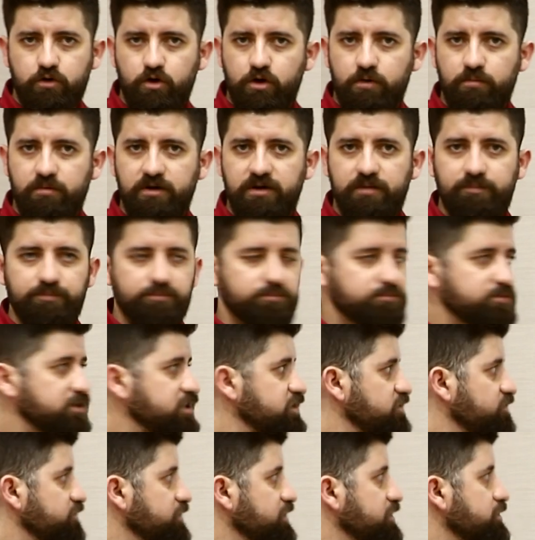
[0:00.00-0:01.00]
comma
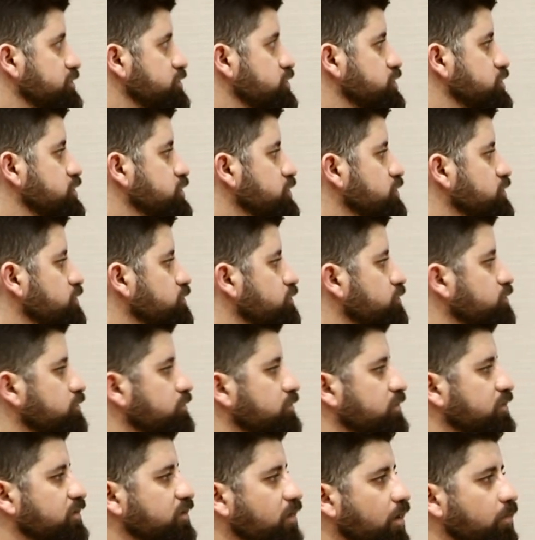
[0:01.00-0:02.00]
between
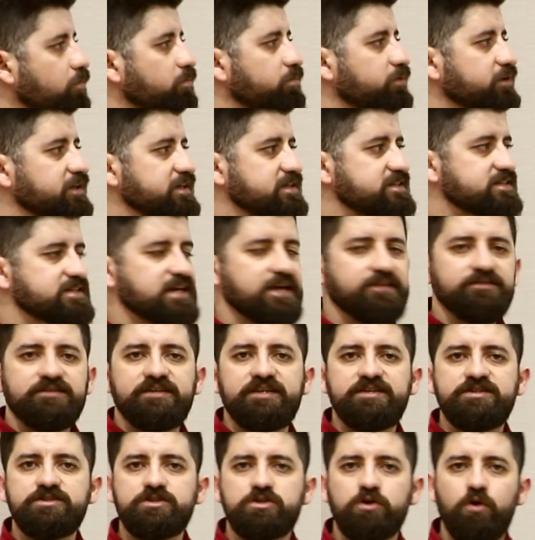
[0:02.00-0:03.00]
two complete
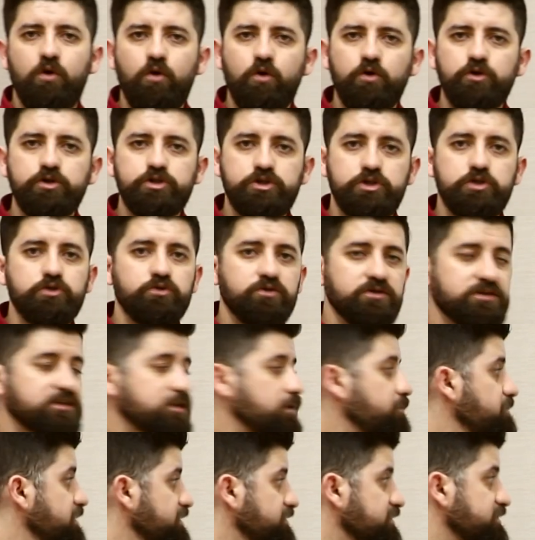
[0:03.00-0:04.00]
sentence or two
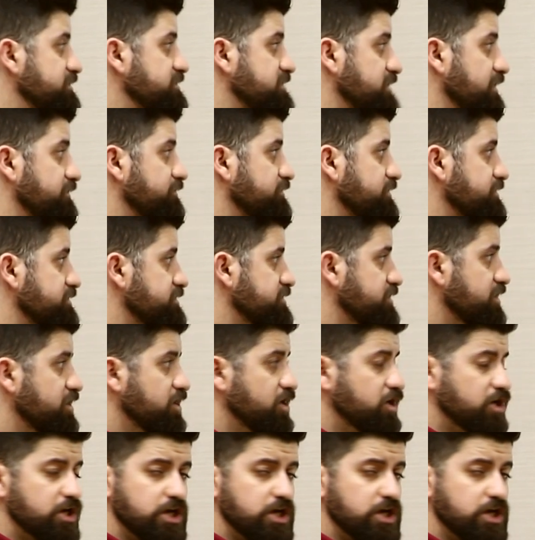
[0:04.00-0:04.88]
independent sentence.